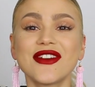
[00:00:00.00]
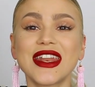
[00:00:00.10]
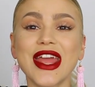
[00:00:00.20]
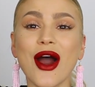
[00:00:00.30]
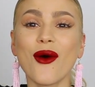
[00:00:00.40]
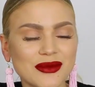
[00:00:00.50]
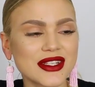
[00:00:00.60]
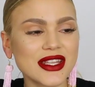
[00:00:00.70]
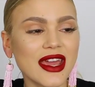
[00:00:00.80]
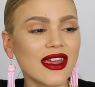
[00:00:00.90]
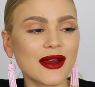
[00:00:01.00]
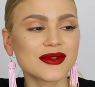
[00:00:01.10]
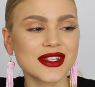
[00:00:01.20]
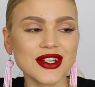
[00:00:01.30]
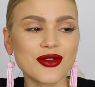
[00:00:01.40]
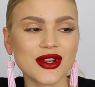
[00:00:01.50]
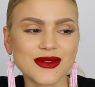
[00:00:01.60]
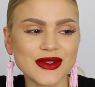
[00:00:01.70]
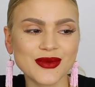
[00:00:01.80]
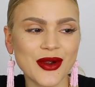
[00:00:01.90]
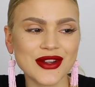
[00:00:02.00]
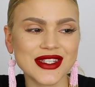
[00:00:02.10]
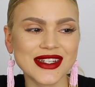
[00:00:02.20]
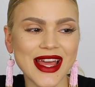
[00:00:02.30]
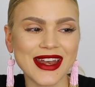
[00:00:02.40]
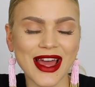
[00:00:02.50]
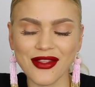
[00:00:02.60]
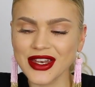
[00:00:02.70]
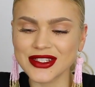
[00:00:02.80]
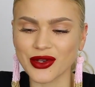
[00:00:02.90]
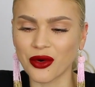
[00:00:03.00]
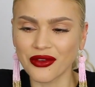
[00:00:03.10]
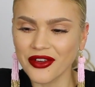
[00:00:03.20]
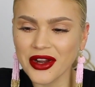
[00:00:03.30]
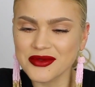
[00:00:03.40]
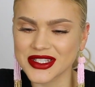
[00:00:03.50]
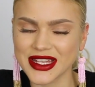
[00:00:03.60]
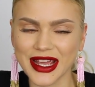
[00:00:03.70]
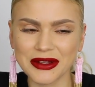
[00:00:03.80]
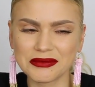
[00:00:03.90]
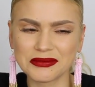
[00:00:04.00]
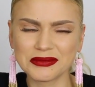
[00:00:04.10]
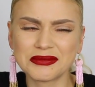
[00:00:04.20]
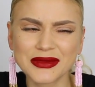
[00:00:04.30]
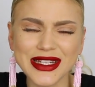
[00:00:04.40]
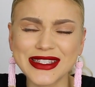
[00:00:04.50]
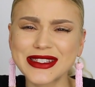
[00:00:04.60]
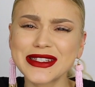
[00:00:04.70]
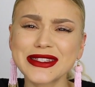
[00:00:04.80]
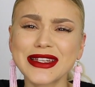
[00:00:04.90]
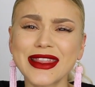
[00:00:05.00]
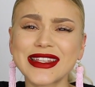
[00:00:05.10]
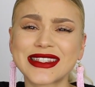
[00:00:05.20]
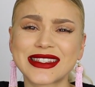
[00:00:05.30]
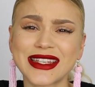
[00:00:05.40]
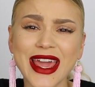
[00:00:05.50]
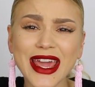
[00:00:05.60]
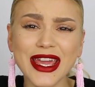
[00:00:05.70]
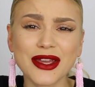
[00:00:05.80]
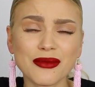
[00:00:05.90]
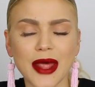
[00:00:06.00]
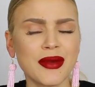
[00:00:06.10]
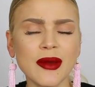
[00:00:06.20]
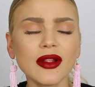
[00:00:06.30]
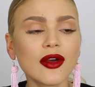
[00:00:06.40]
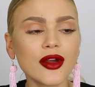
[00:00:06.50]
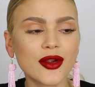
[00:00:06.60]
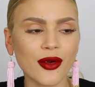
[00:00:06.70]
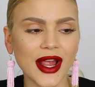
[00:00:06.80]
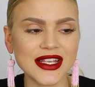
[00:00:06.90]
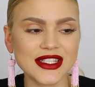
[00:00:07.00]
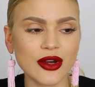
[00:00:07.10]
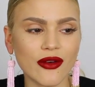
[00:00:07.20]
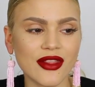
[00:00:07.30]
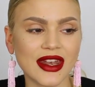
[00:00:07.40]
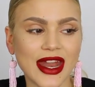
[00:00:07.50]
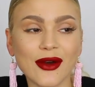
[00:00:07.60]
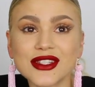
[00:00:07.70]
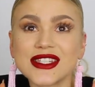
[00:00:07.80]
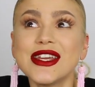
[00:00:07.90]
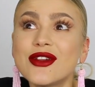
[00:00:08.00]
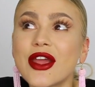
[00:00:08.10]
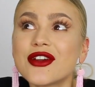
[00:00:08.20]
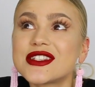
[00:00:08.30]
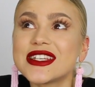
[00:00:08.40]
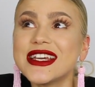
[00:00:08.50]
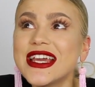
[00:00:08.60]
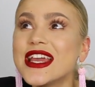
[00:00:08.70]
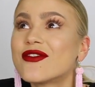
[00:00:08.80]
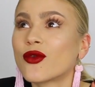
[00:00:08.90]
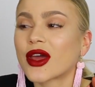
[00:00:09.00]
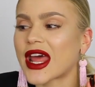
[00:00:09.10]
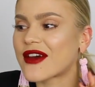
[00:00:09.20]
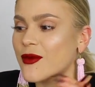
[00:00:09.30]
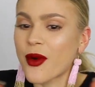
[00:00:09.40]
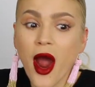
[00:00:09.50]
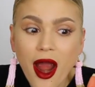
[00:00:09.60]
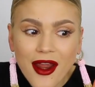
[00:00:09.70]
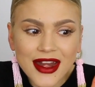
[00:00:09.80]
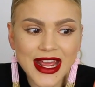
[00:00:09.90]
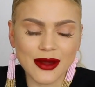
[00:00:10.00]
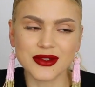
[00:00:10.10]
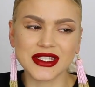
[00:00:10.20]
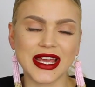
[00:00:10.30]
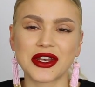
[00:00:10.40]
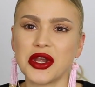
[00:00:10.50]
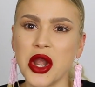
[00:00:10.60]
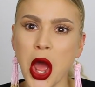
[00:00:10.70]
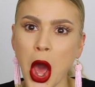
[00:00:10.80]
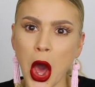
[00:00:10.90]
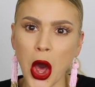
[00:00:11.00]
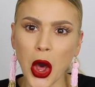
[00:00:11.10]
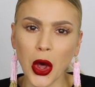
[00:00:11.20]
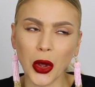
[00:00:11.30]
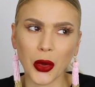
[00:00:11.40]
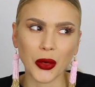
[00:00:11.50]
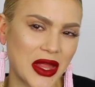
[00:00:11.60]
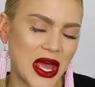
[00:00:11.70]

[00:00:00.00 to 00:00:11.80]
video. I'm just like, I'm such a Christmas person, and now that it's over, I'm just like, it's just not the same. And people are going crazy over that now it's New Year's Eve and we're gonna have a party, and I'm just like, no.